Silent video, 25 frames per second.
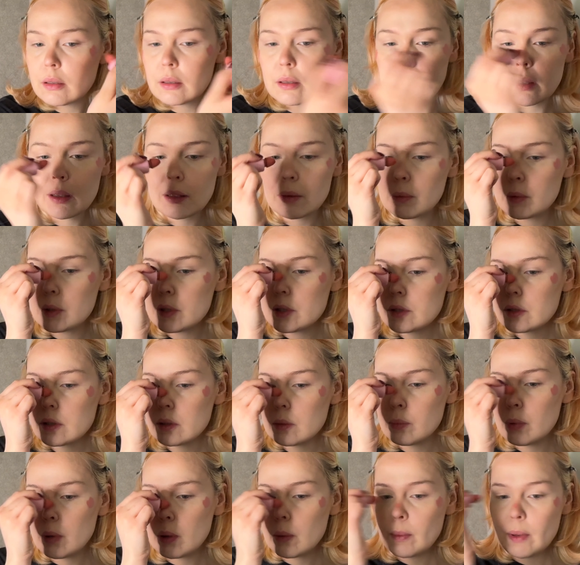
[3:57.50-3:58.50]
And we're just going
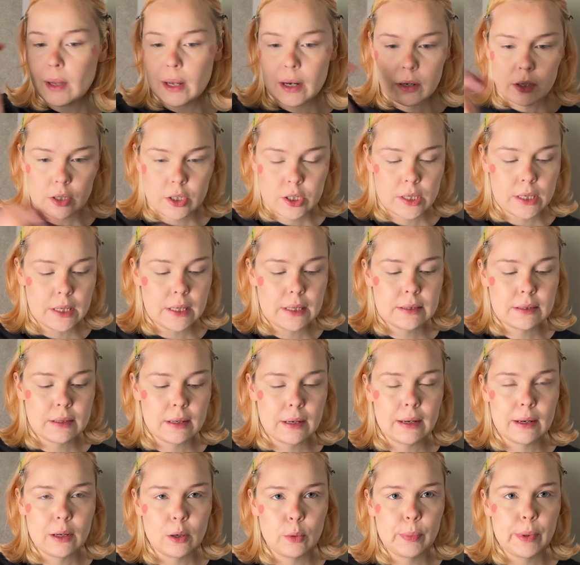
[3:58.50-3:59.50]
to pop that on our cheeks and a
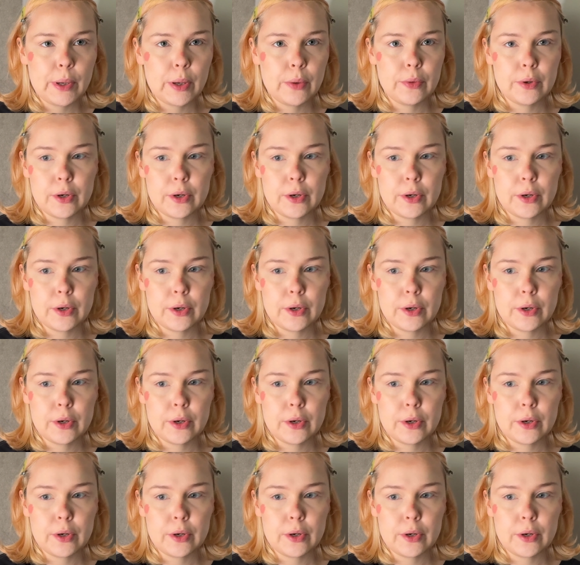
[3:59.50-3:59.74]
little bit on the